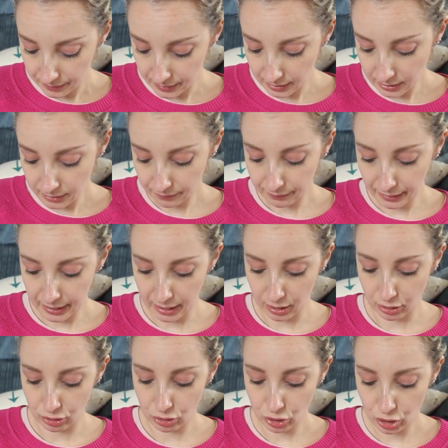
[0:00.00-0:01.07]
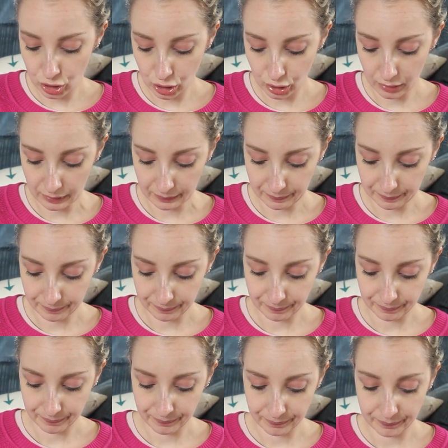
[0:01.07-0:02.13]
this flange,
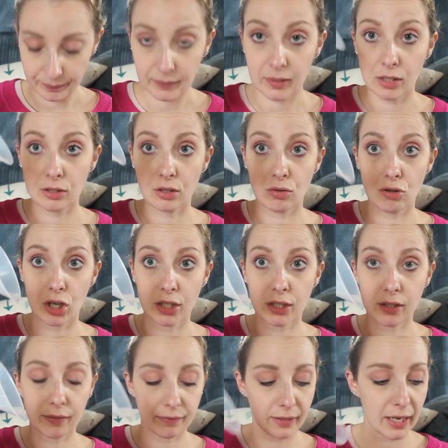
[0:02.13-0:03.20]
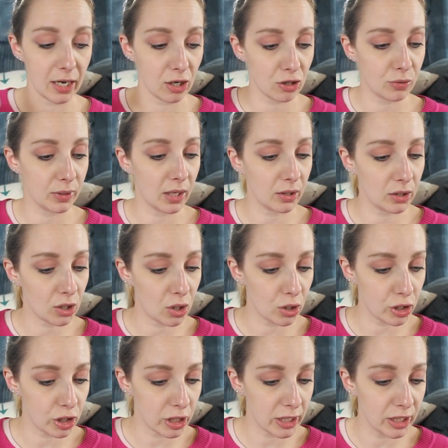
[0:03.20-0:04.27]
so just the flange without the
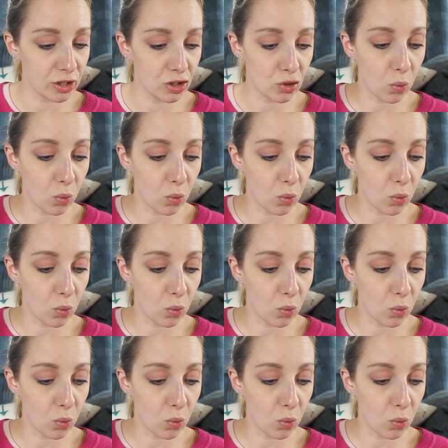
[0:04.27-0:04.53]
cushion is